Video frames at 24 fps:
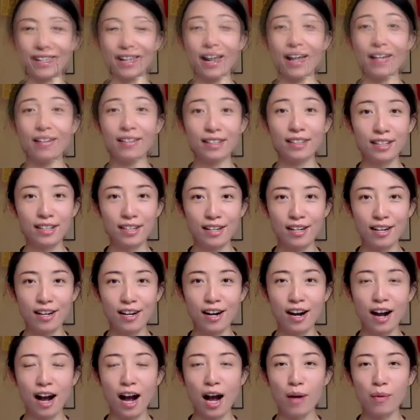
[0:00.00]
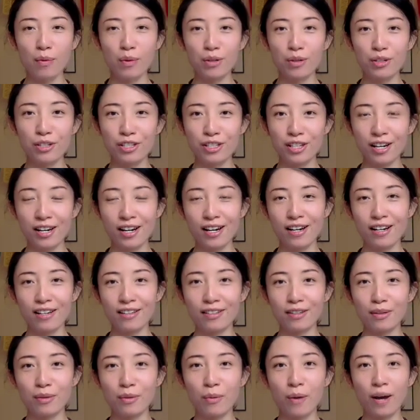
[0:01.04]
And here I will share
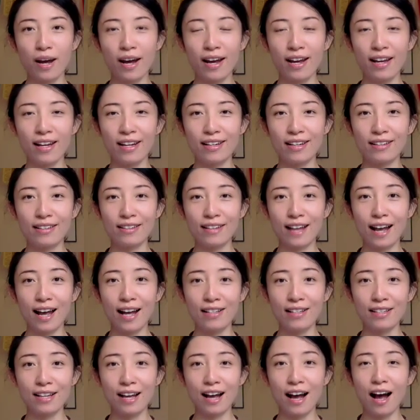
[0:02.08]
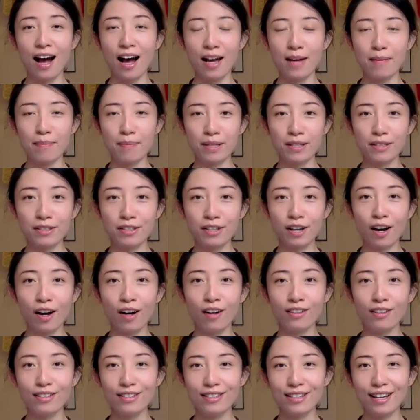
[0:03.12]
the way that I've been
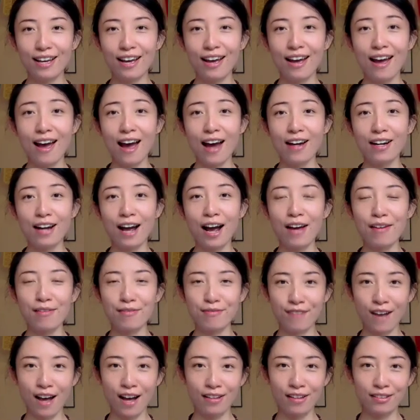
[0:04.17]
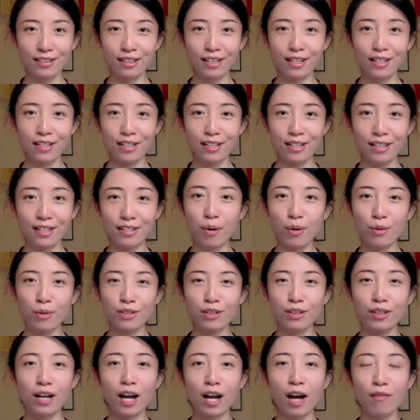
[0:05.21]
taught and I found is the
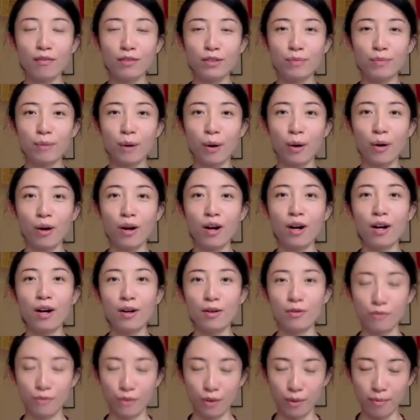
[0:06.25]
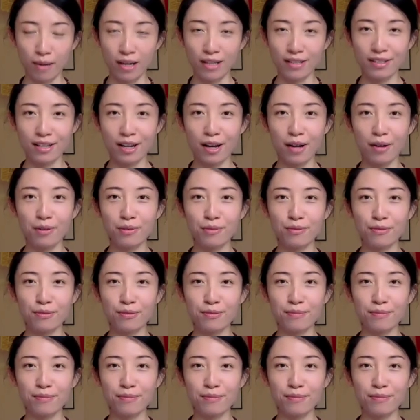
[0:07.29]
most comfortable for myself.